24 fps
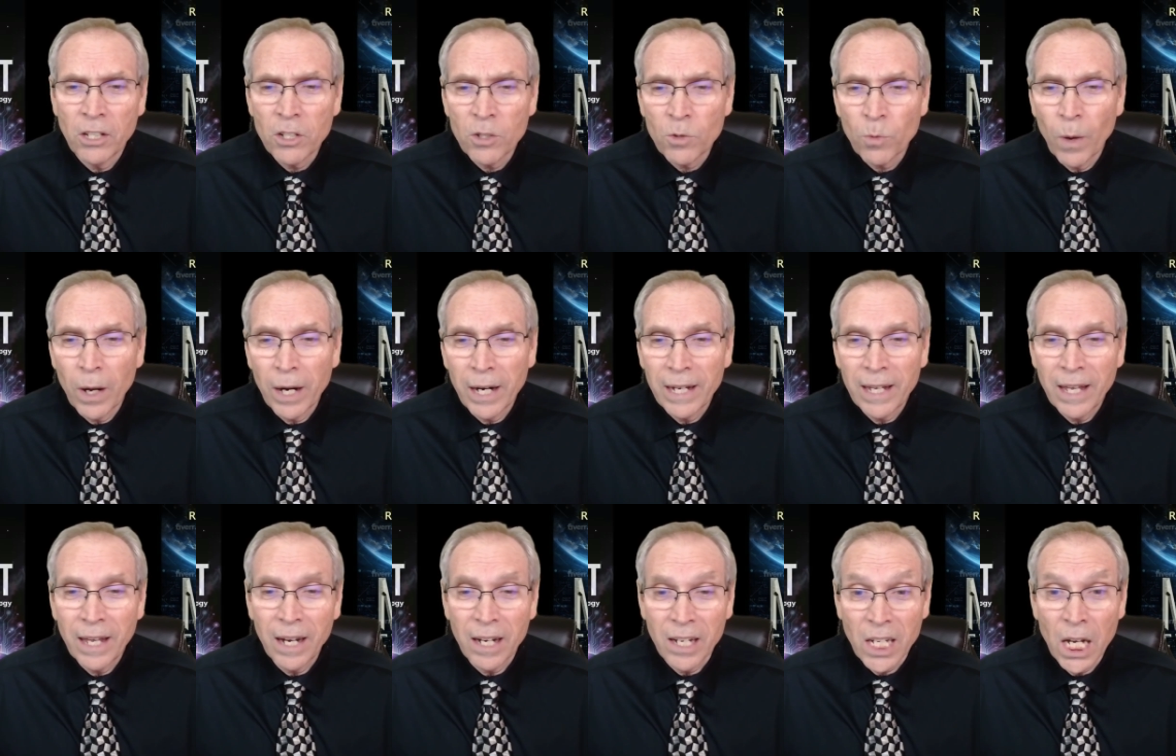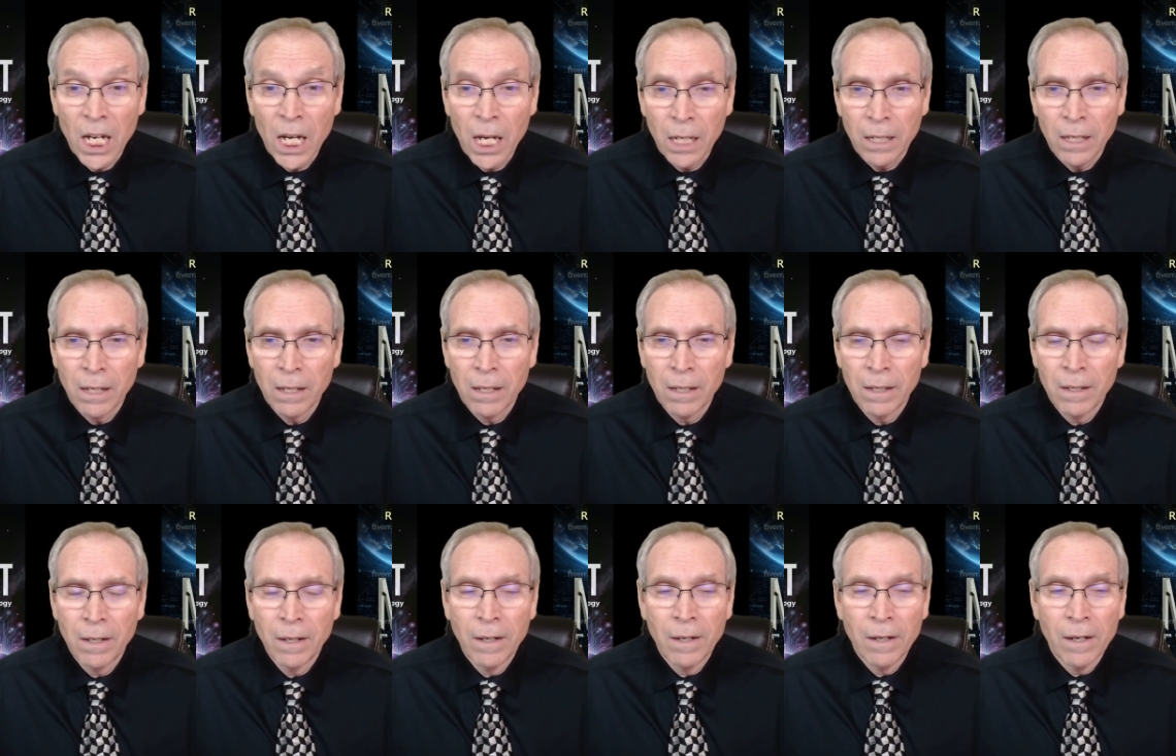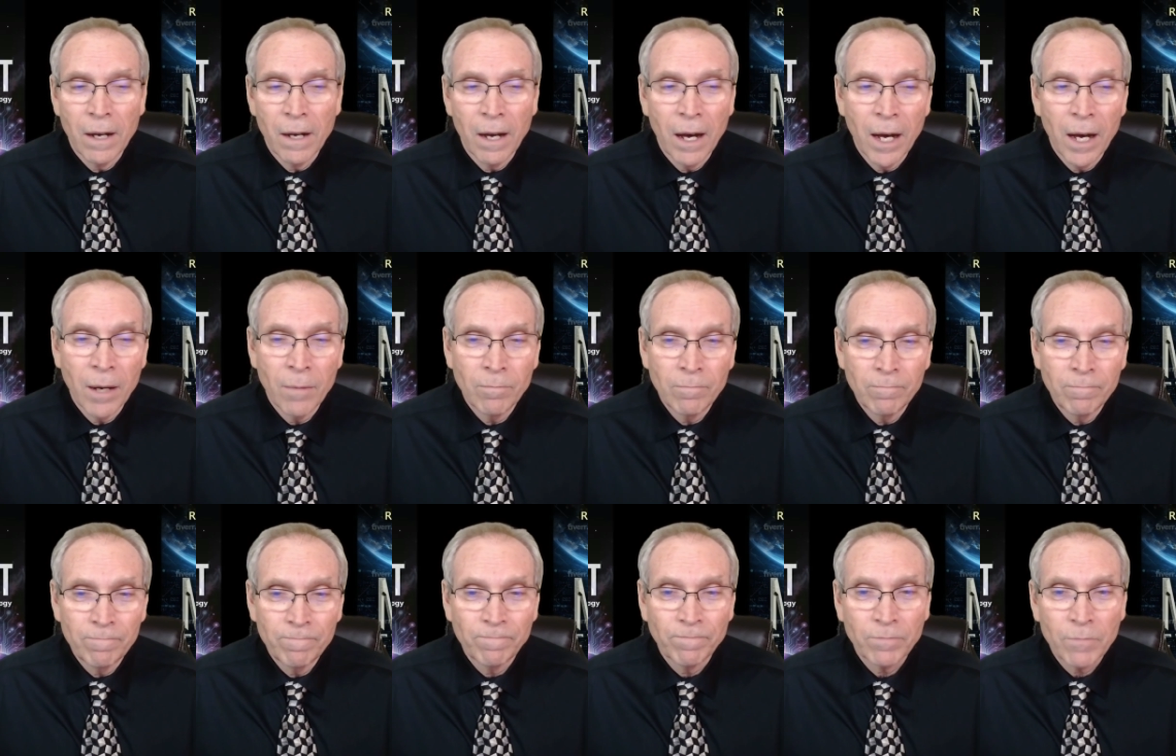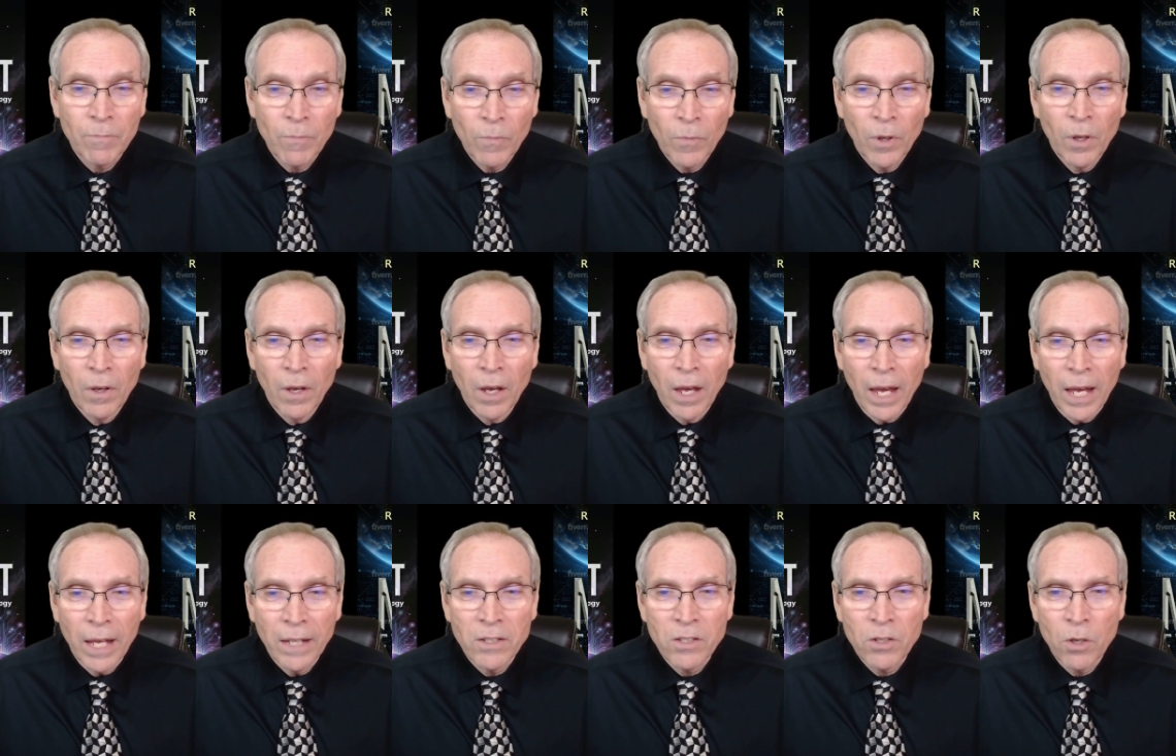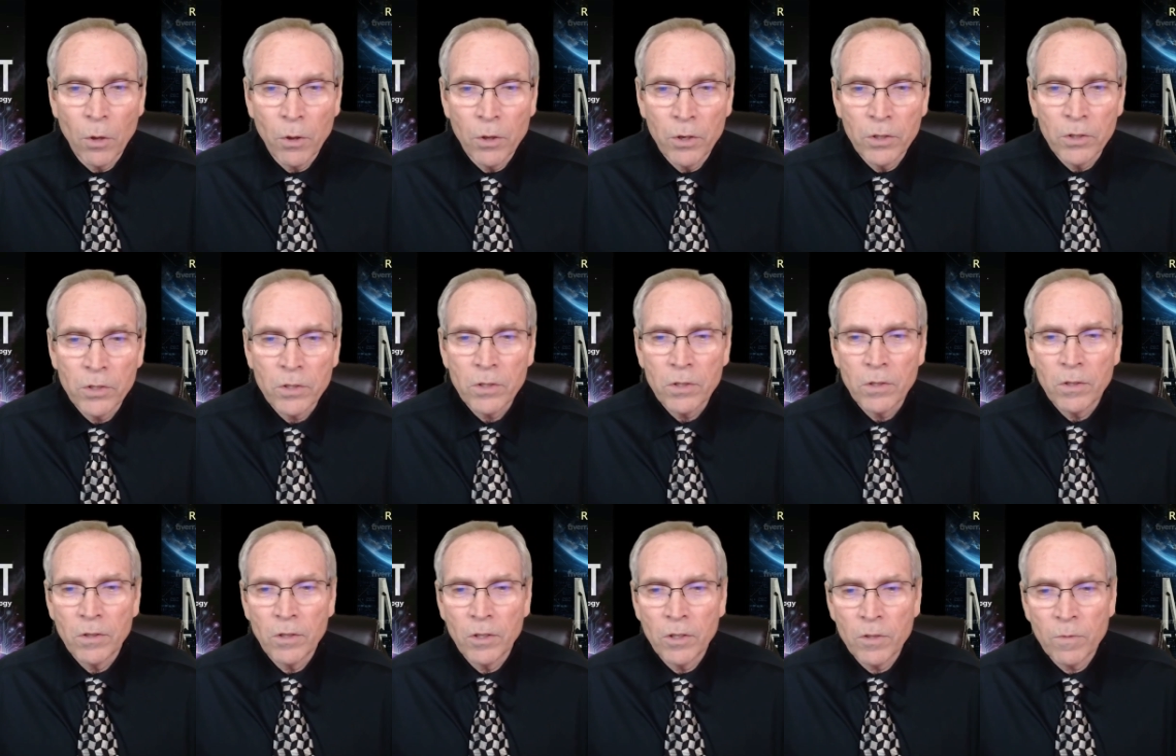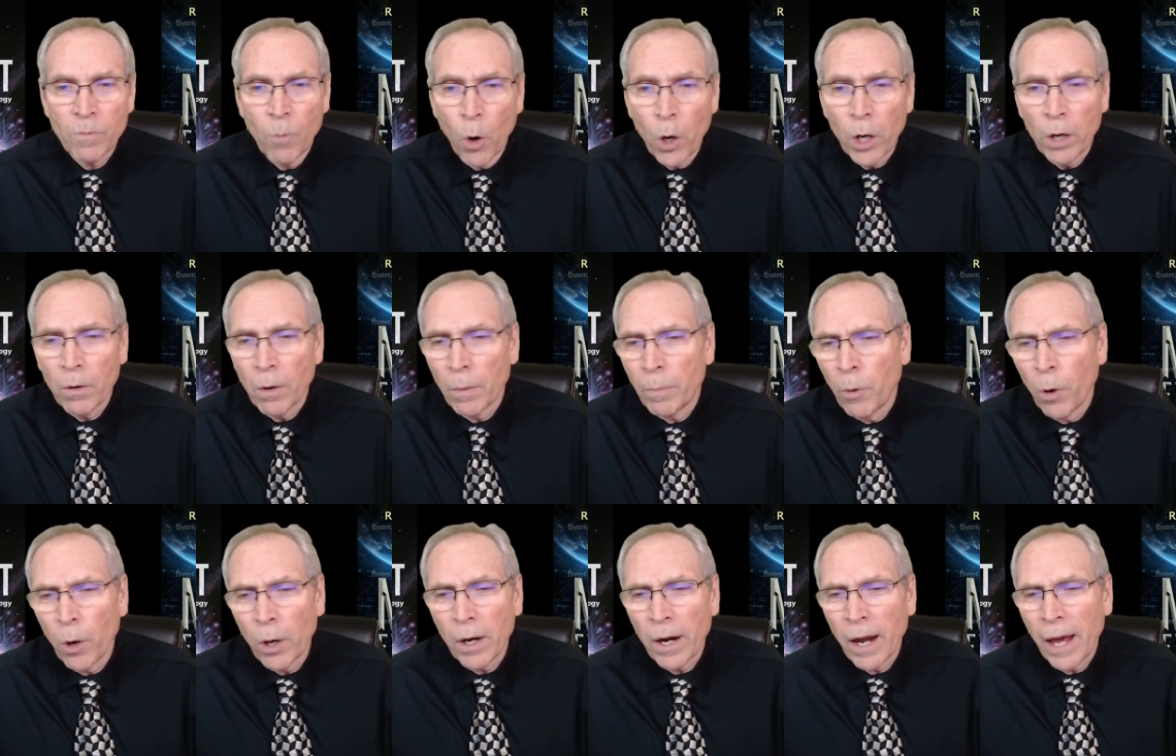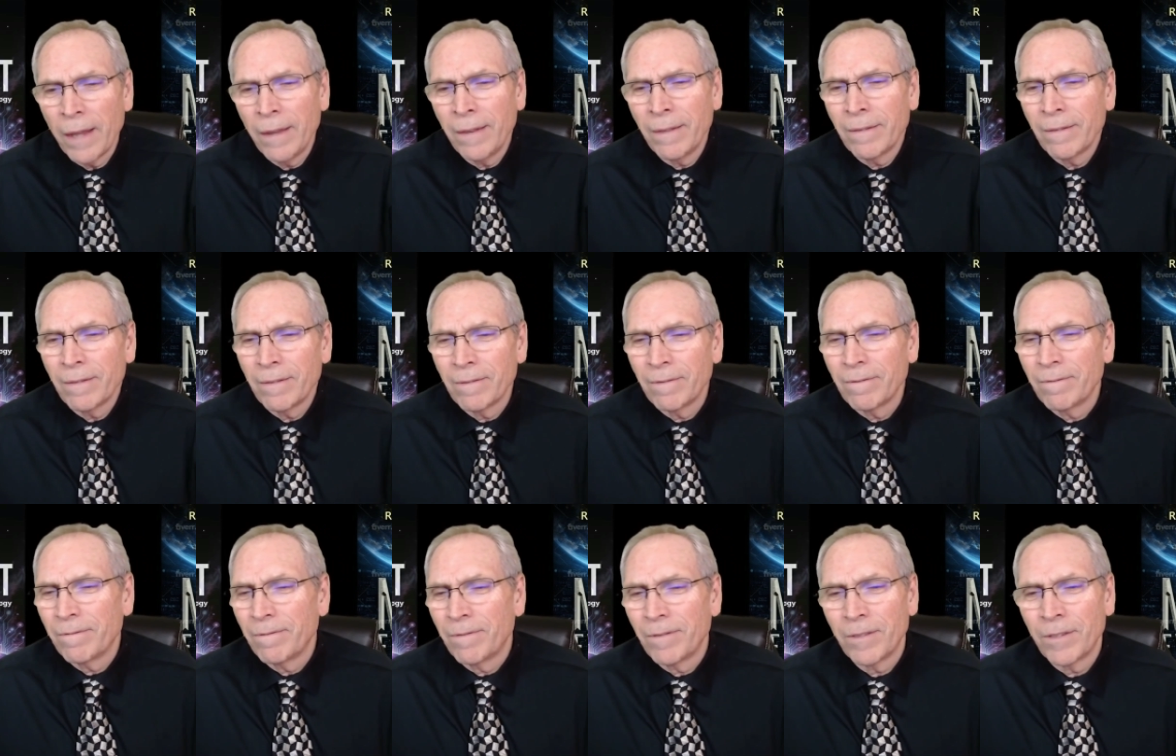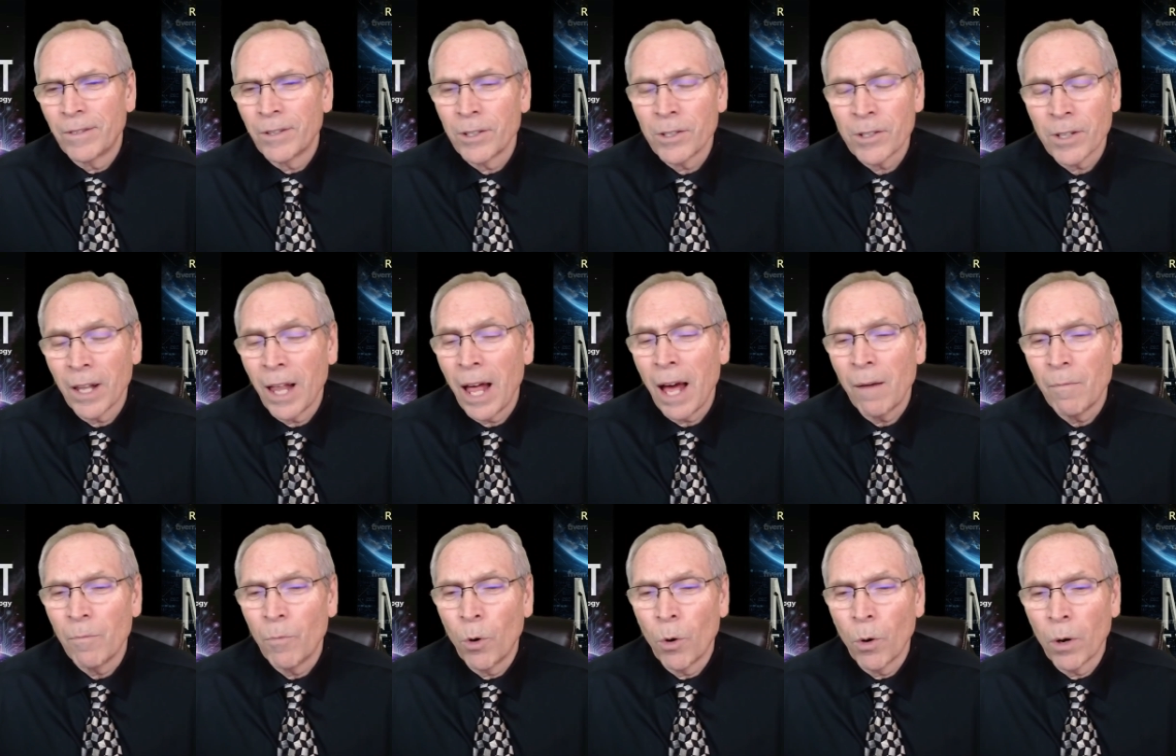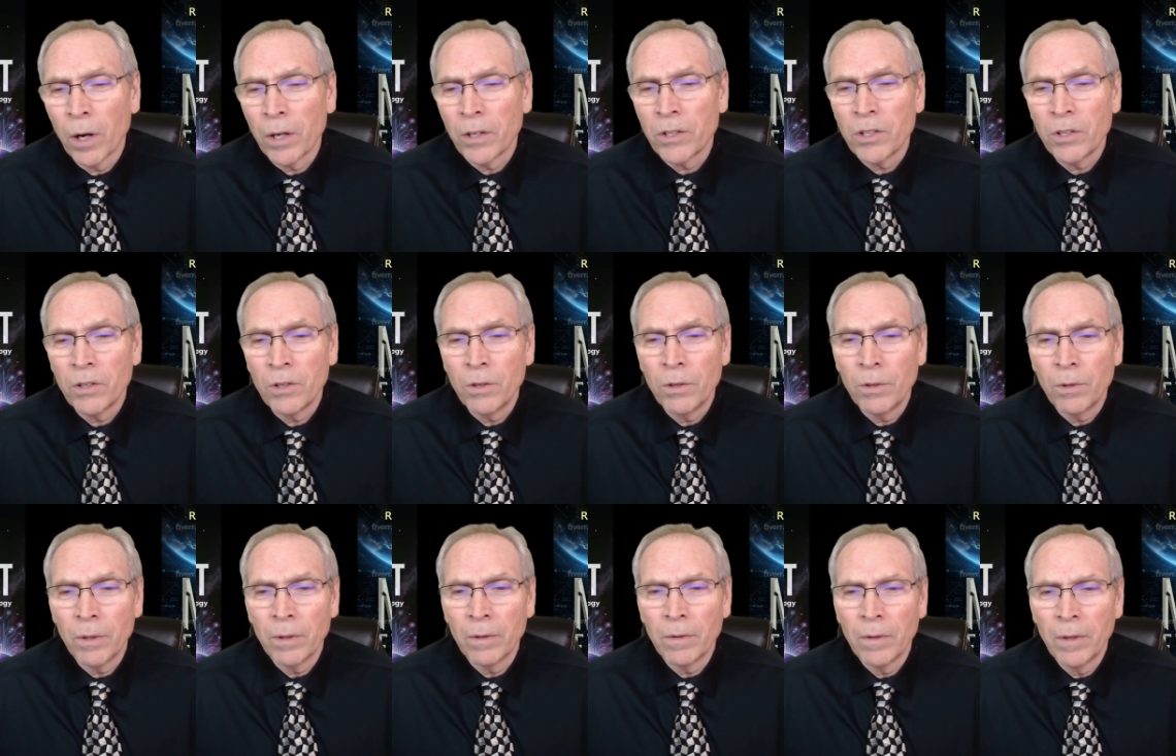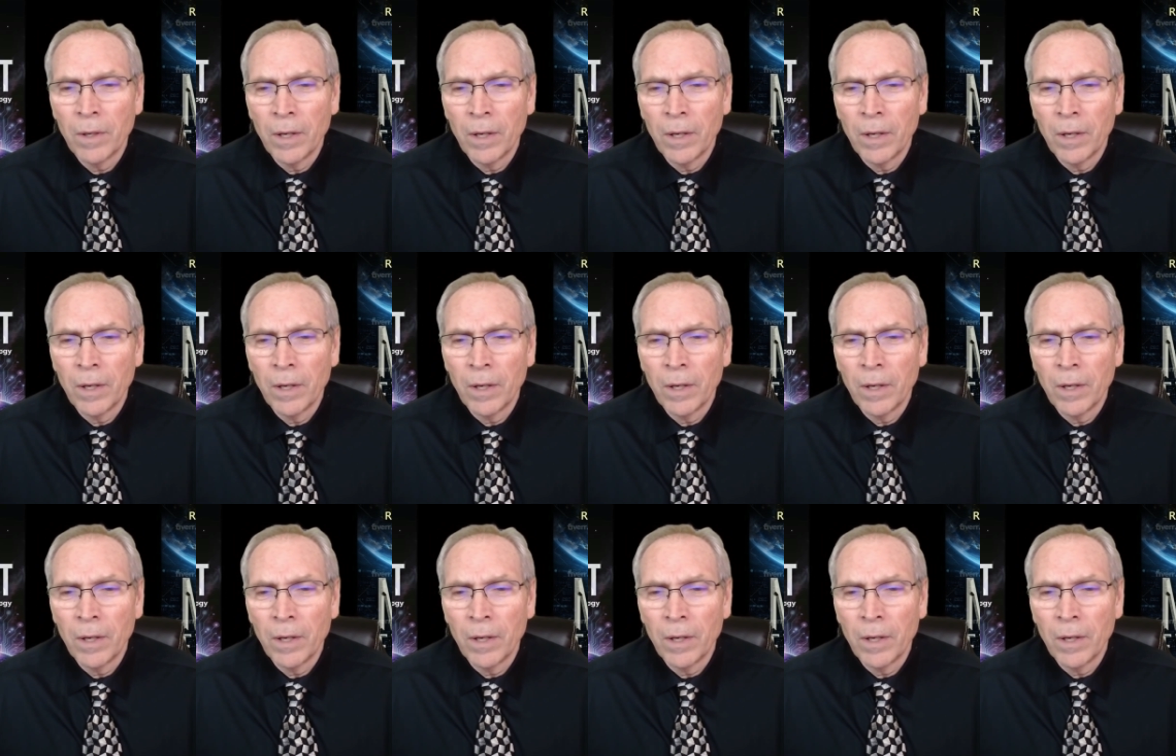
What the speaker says: wanted to get it done. Um, and so there's more to report, and there's a lot more to